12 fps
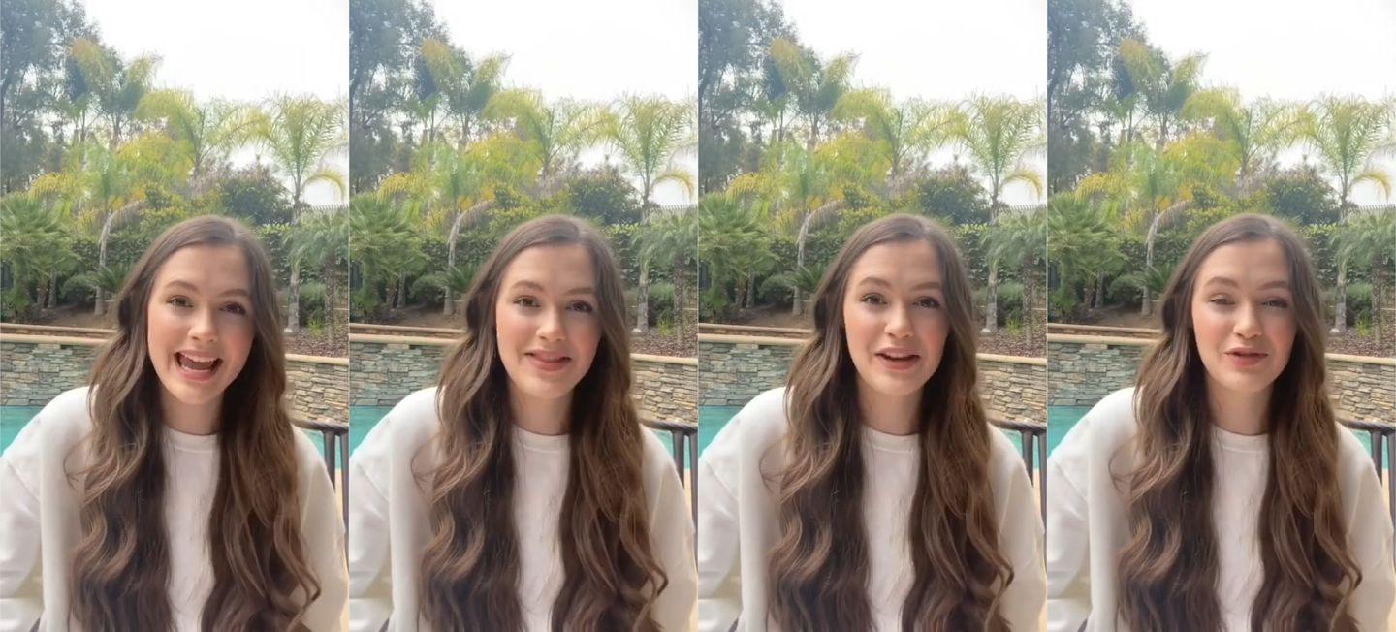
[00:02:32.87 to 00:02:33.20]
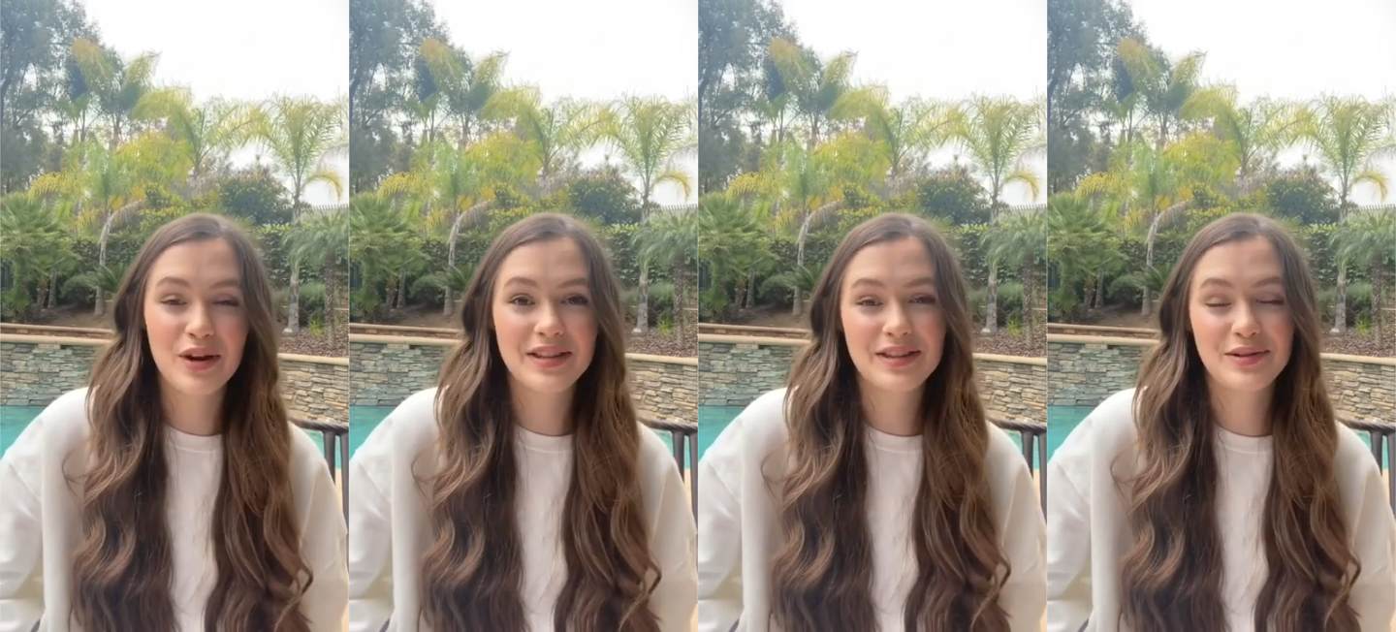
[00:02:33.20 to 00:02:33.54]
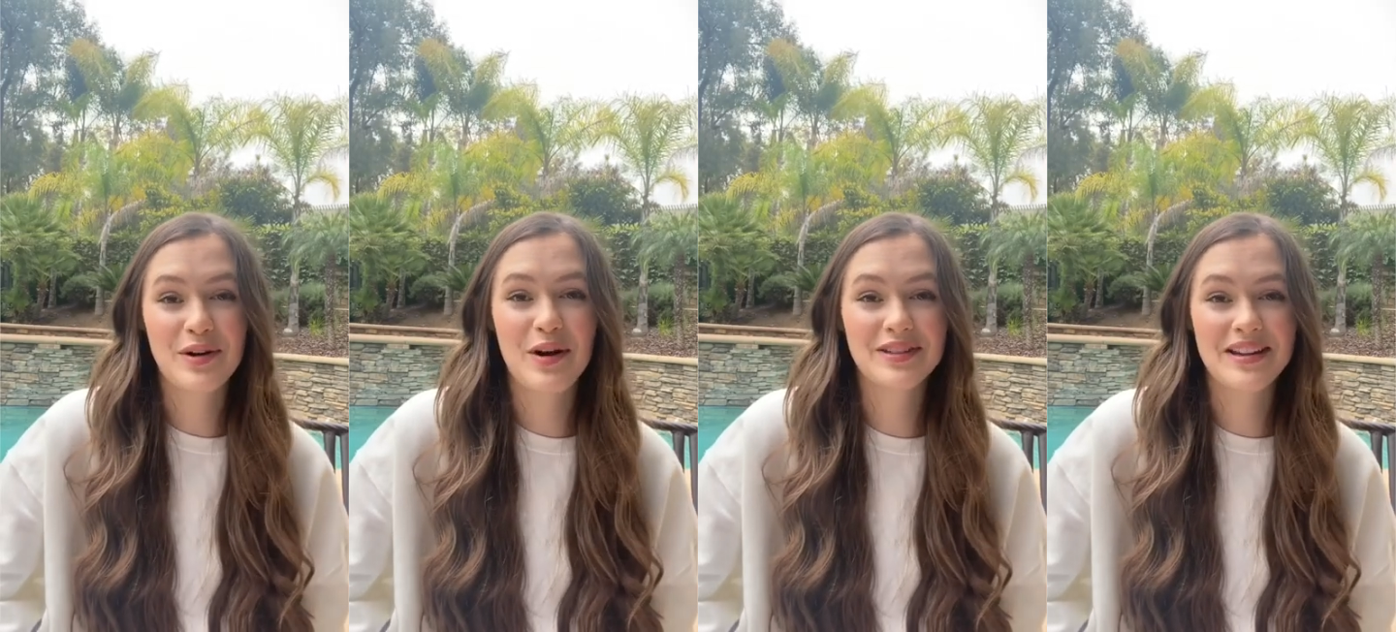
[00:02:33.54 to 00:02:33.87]
and they dressed their
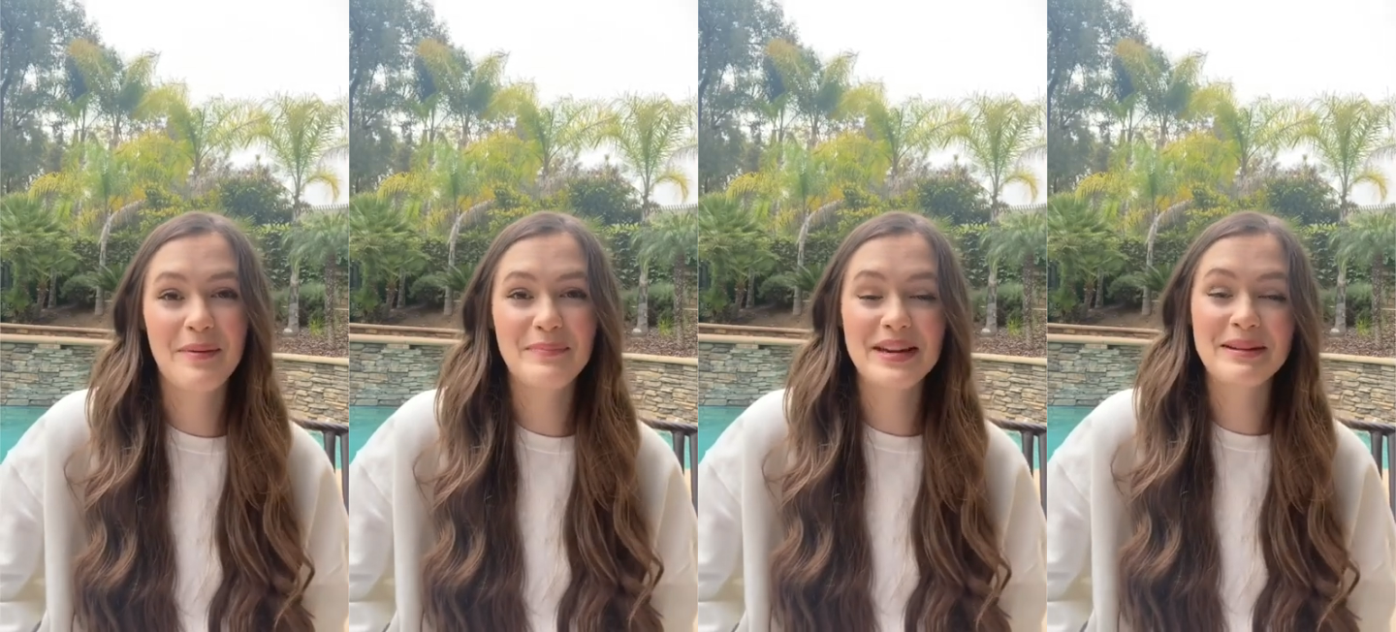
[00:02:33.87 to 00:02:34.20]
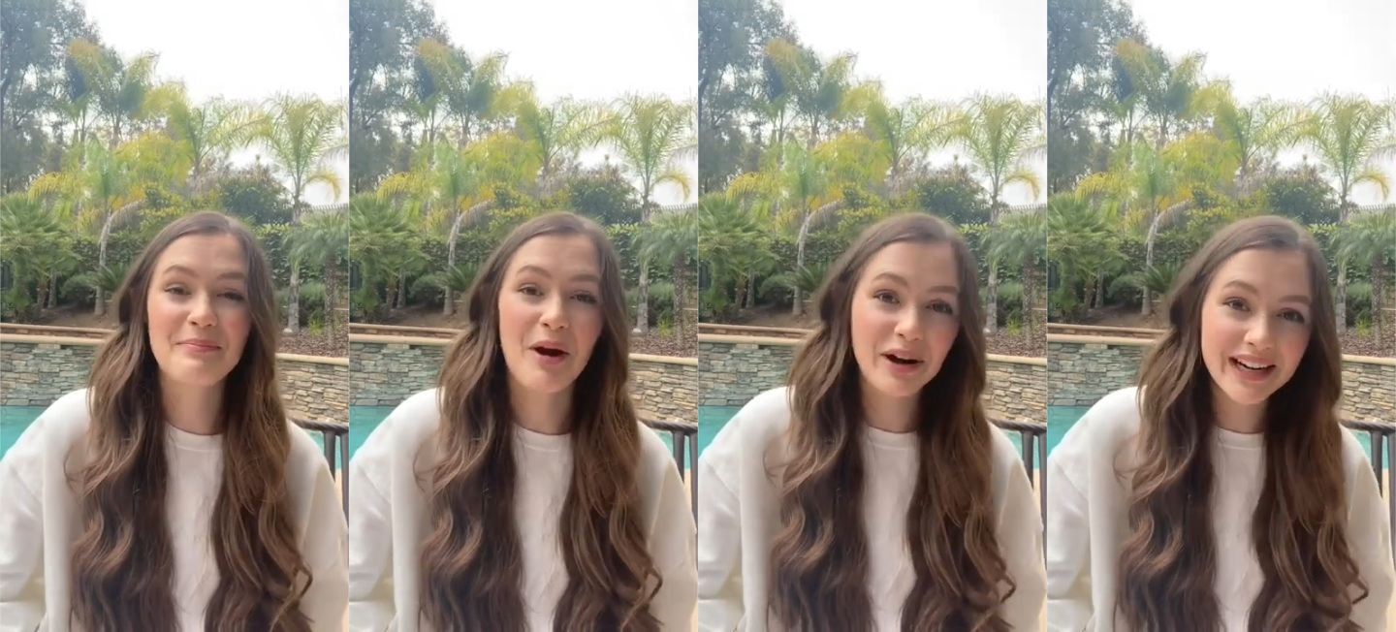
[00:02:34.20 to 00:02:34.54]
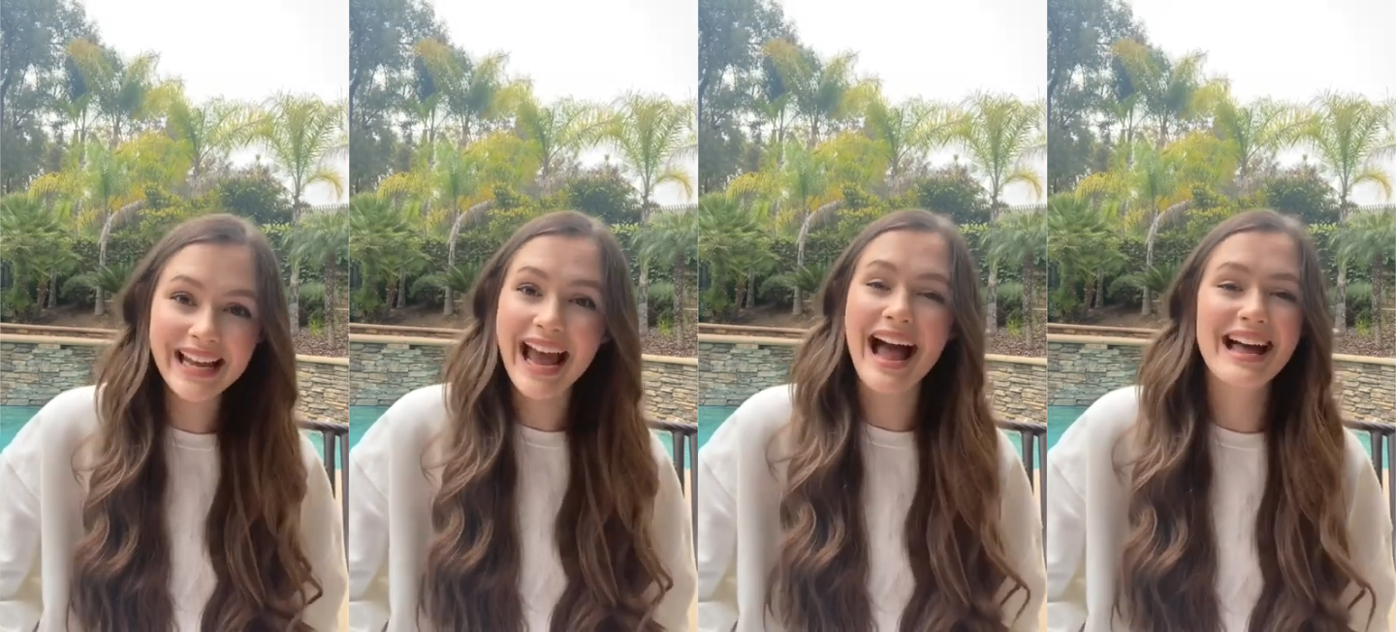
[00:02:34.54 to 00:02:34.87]
dogs up in
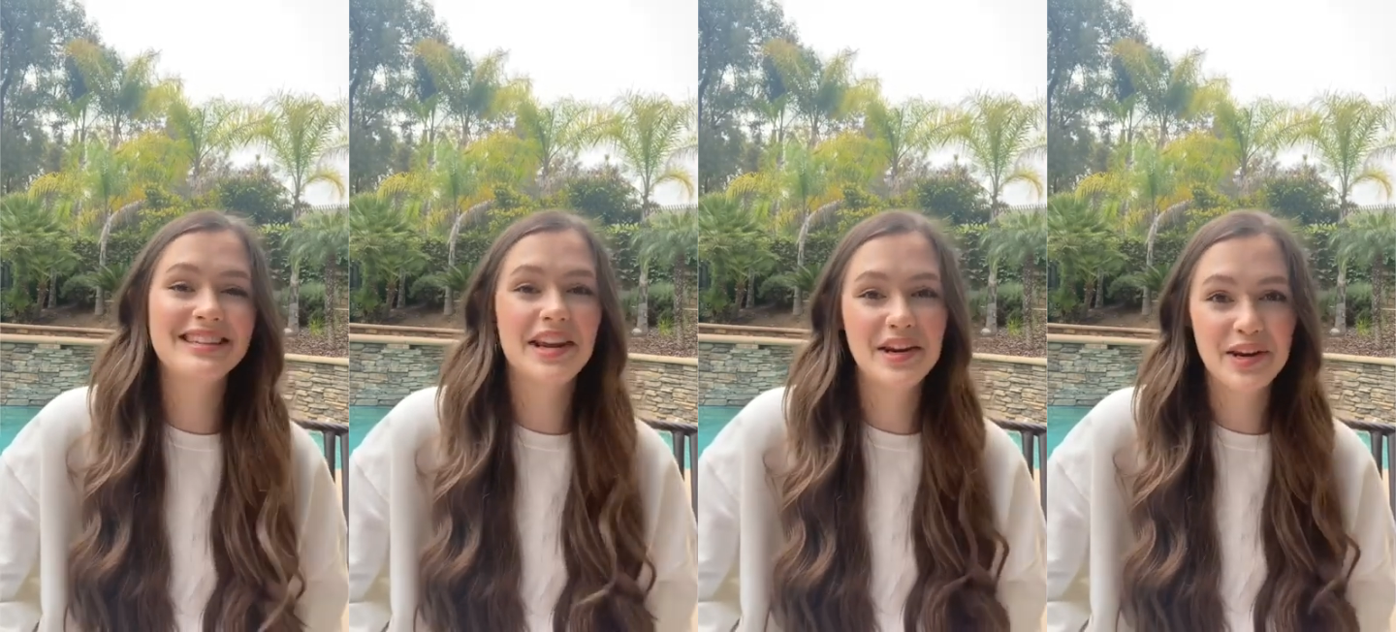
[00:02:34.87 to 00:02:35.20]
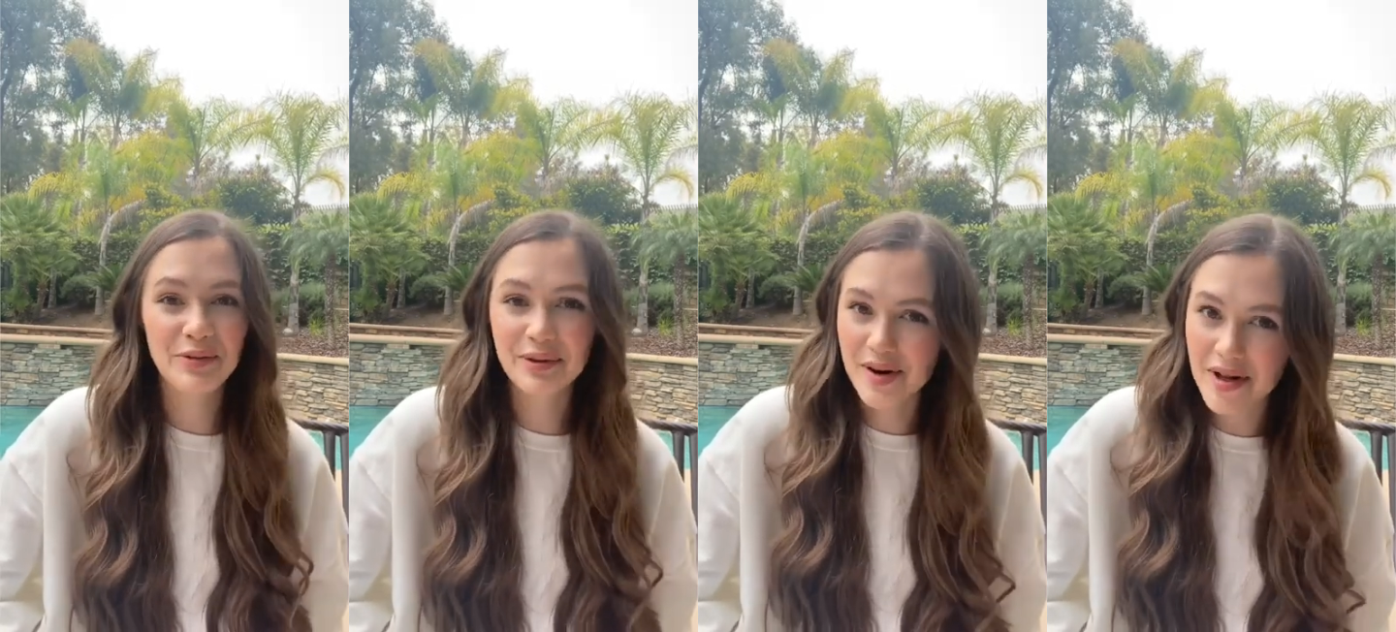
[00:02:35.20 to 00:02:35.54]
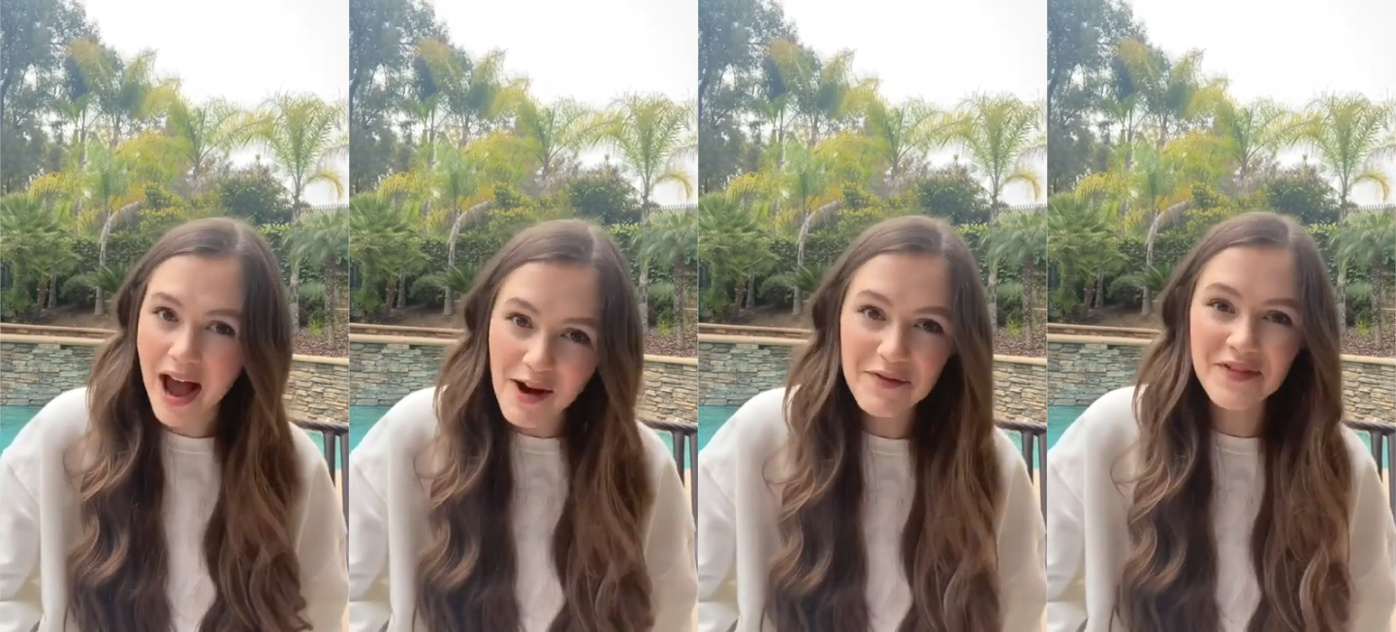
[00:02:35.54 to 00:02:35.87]
party hats and cute little
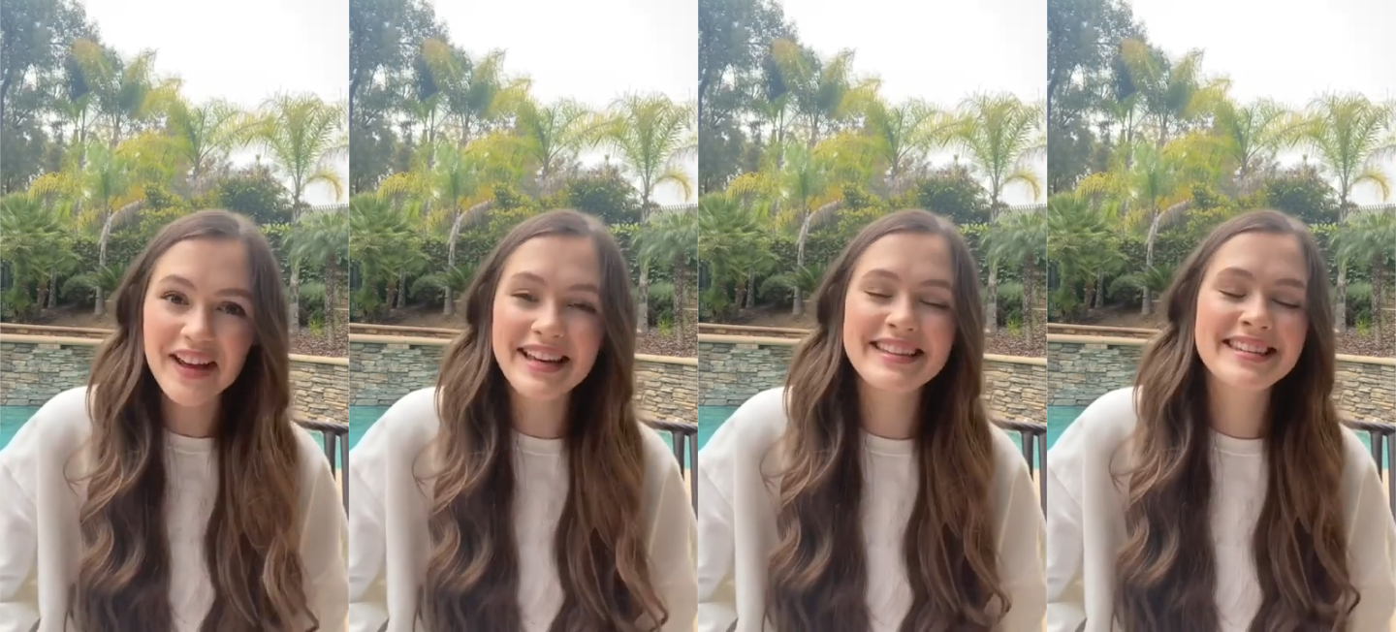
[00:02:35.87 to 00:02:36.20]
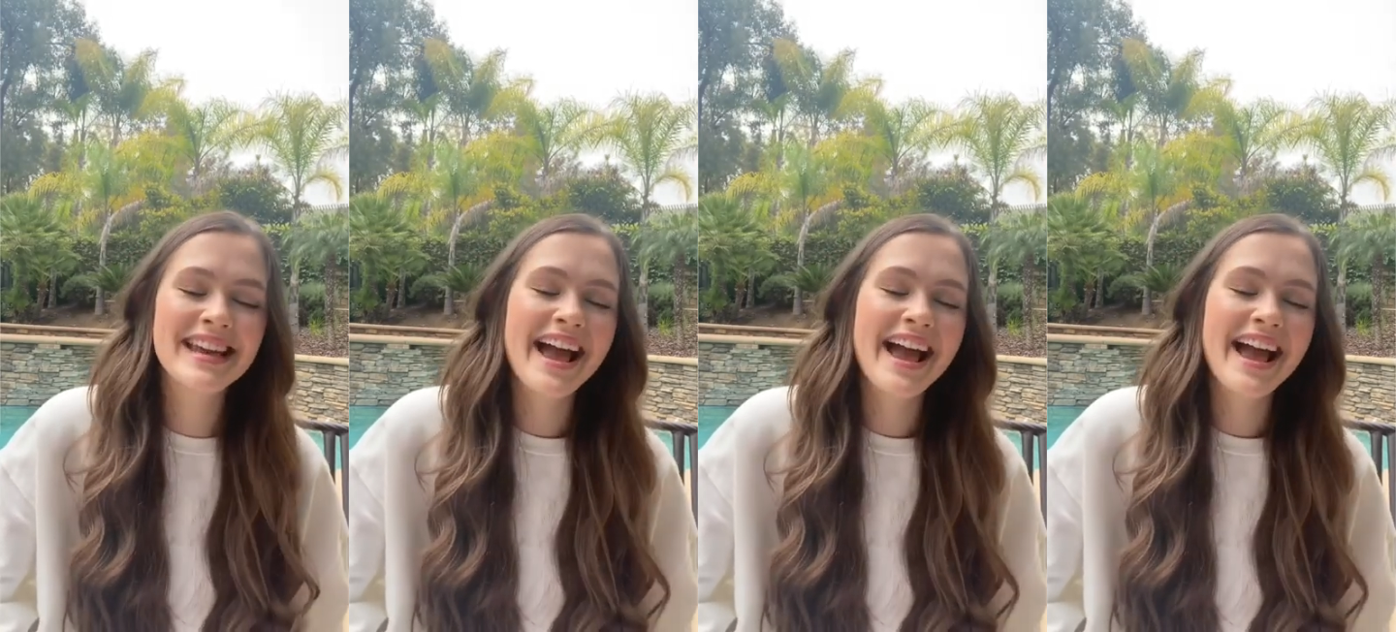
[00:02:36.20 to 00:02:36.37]
outfits.